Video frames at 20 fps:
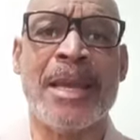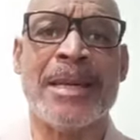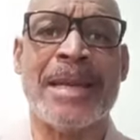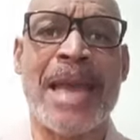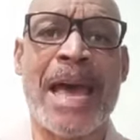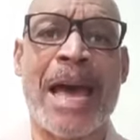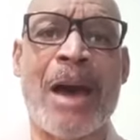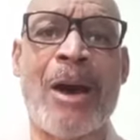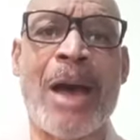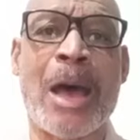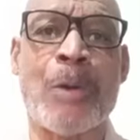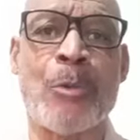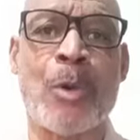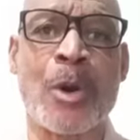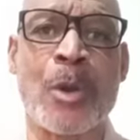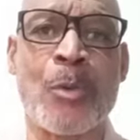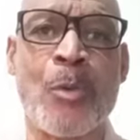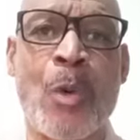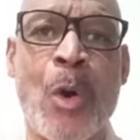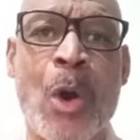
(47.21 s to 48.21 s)
Now, I
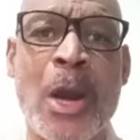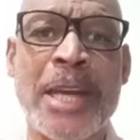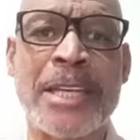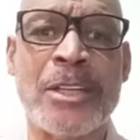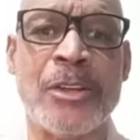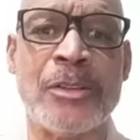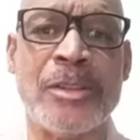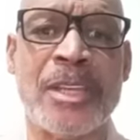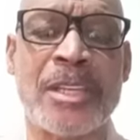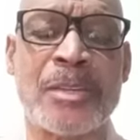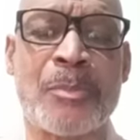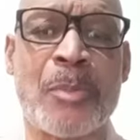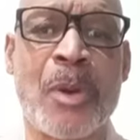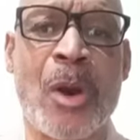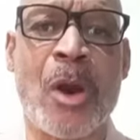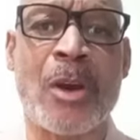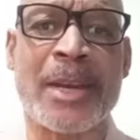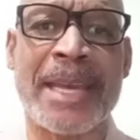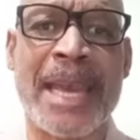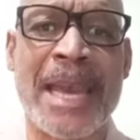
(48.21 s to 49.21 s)
want to warn you this
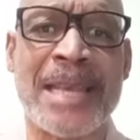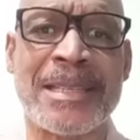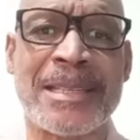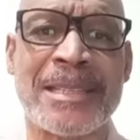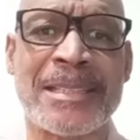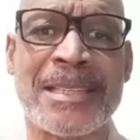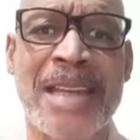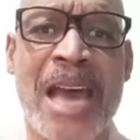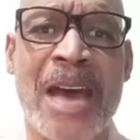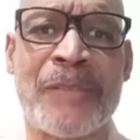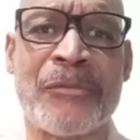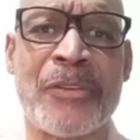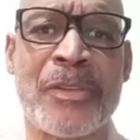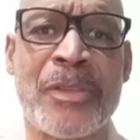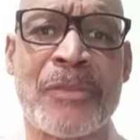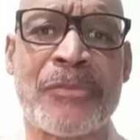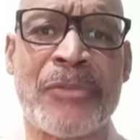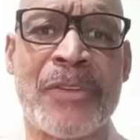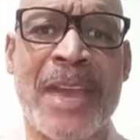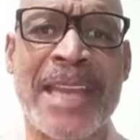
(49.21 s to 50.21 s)
broadcast is not for
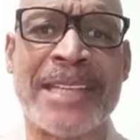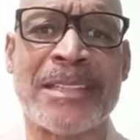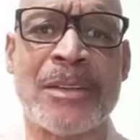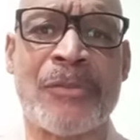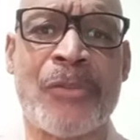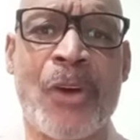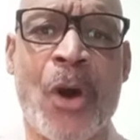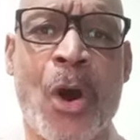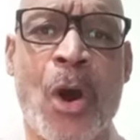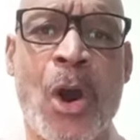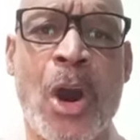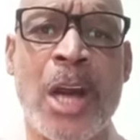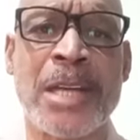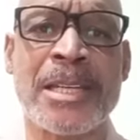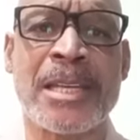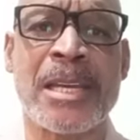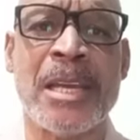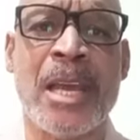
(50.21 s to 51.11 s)
the faint of heart.